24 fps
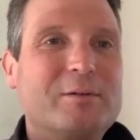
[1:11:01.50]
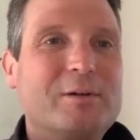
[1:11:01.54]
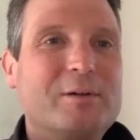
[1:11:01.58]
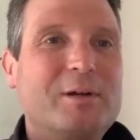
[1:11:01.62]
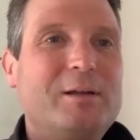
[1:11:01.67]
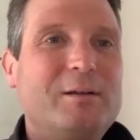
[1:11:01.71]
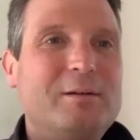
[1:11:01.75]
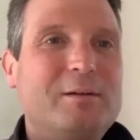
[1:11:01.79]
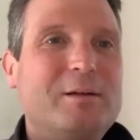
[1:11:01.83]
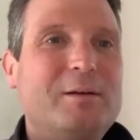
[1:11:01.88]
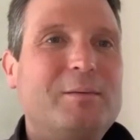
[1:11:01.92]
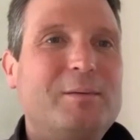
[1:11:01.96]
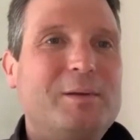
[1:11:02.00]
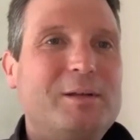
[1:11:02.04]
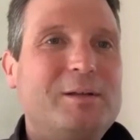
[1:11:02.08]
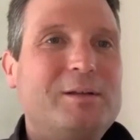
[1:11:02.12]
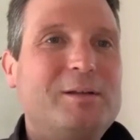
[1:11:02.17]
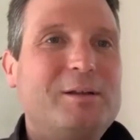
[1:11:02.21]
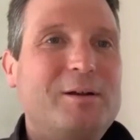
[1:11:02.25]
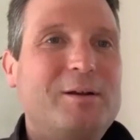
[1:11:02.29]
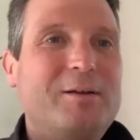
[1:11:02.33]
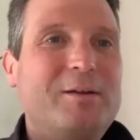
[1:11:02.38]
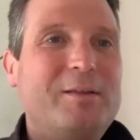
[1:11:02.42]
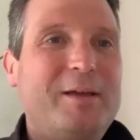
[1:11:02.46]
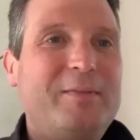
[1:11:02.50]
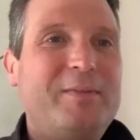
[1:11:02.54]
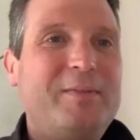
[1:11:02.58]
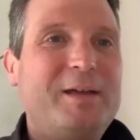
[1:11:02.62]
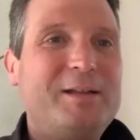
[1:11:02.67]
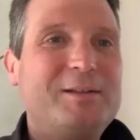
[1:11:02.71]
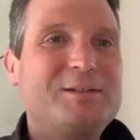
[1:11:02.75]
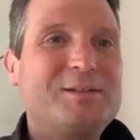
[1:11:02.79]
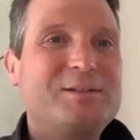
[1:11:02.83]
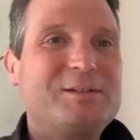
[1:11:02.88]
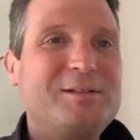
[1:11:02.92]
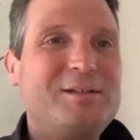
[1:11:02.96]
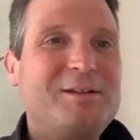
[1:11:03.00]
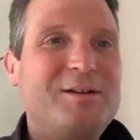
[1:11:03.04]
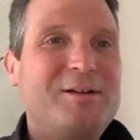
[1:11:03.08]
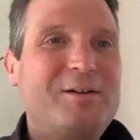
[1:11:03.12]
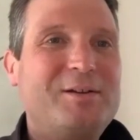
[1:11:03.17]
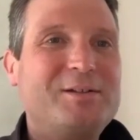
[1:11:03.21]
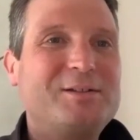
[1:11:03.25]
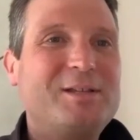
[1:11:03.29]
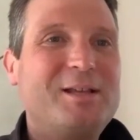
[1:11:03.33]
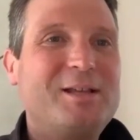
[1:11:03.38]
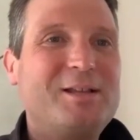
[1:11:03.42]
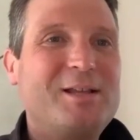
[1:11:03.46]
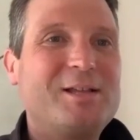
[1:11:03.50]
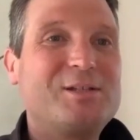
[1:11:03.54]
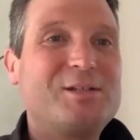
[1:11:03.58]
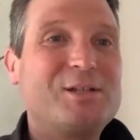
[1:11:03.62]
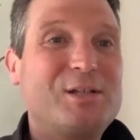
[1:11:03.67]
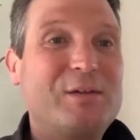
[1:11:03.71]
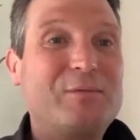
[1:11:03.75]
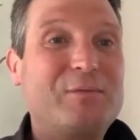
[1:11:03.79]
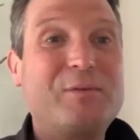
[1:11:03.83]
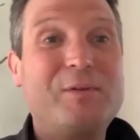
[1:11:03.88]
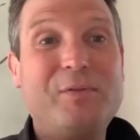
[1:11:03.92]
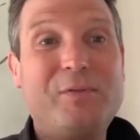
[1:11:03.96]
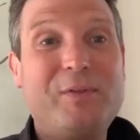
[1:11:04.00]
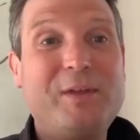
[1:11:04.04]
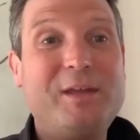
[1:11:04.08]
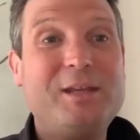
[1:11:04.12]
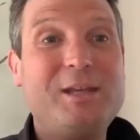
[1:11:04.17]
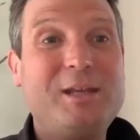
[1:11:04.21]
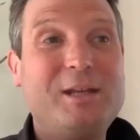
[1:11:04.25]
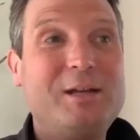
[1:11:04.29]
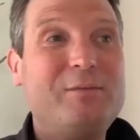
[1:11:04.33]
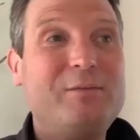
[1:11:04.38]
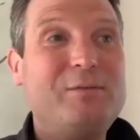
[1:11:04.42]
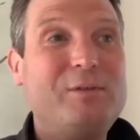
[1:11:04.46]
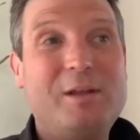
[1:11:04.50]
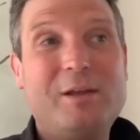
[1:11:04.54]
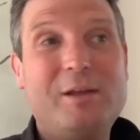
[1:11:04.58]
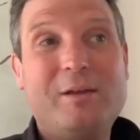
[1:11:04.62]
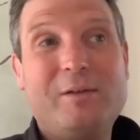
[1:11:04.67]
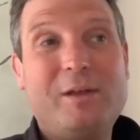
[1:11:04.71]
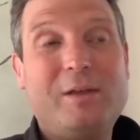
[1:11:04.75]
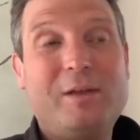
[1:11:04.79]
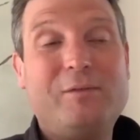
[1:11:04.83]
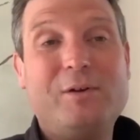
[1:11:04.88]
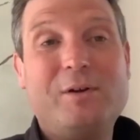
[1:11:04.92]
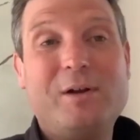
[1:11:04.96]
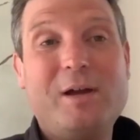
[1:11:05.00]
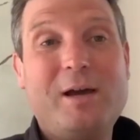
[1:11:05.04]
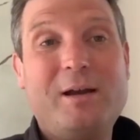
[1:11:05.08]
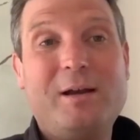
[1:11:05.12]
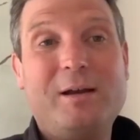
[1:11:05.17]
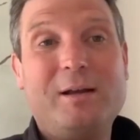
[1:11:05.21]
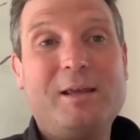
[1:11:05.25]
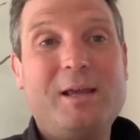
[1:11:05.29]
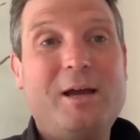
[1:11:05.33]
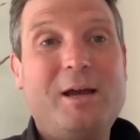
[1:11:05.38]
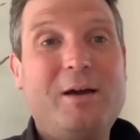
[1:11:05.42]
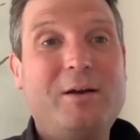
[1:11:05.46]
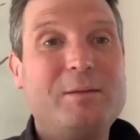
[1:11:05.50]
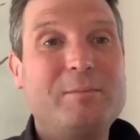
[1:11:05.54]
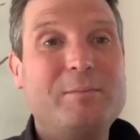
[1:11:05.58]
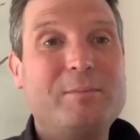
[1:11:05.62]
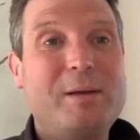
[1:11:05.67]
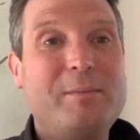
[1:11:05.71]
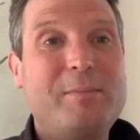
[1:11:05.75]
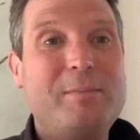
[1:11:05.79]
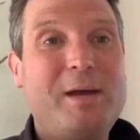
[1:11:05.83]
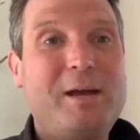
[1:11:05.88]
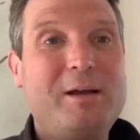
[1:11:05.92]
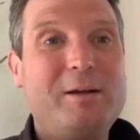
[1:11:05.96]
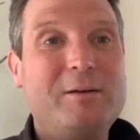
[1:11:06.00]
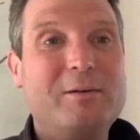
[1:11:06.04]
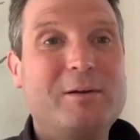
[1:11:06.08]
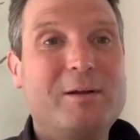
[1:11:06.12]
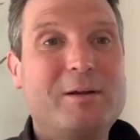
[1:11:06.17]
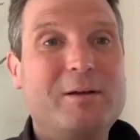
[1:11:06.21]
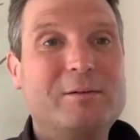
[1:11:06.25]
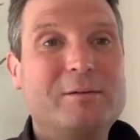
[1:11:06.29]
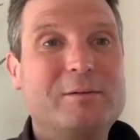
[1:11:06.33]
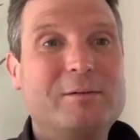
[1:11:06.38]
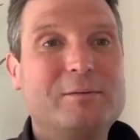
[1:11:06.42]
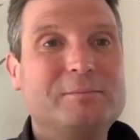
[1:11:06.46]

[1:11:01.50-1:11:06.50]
right? I mean, you know, that's, you know, it's a different thinking if you're not an accounting by background.